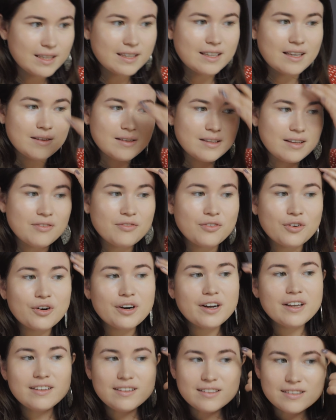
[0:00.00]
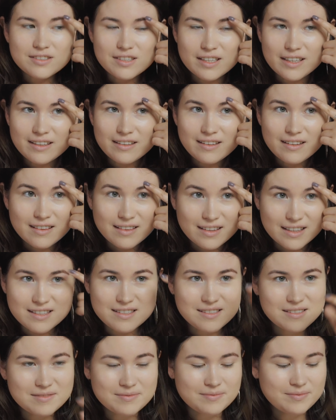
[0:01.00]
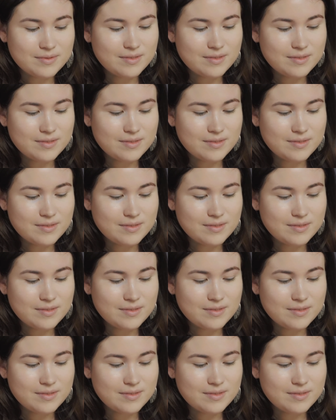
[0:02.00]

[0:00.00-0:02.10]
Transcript: And then the forehead, see, this,